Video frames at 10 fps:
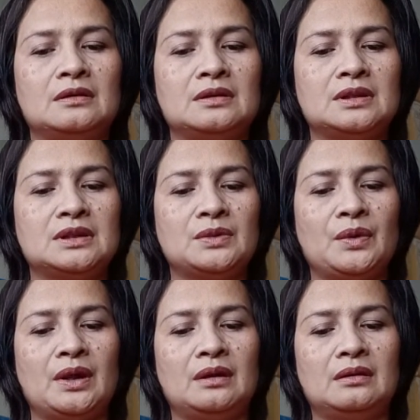so
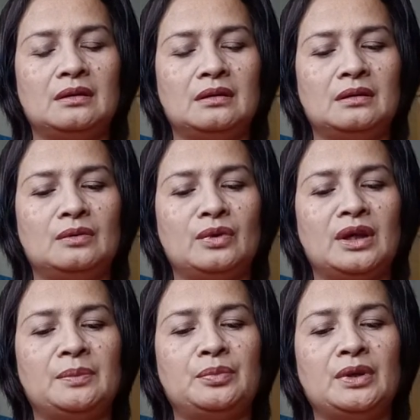that when
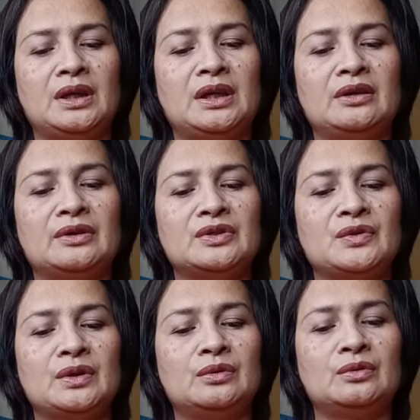I put it nearer to
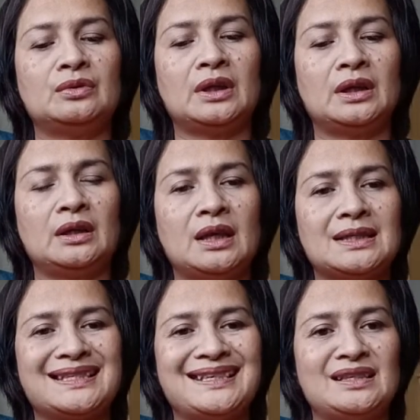the hole, it
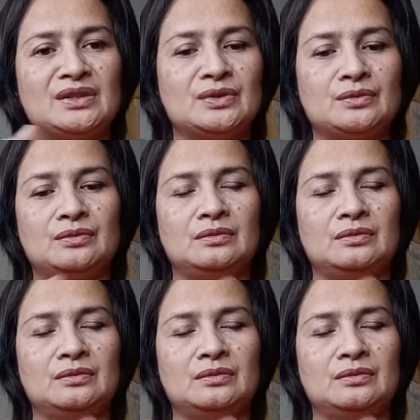gets into.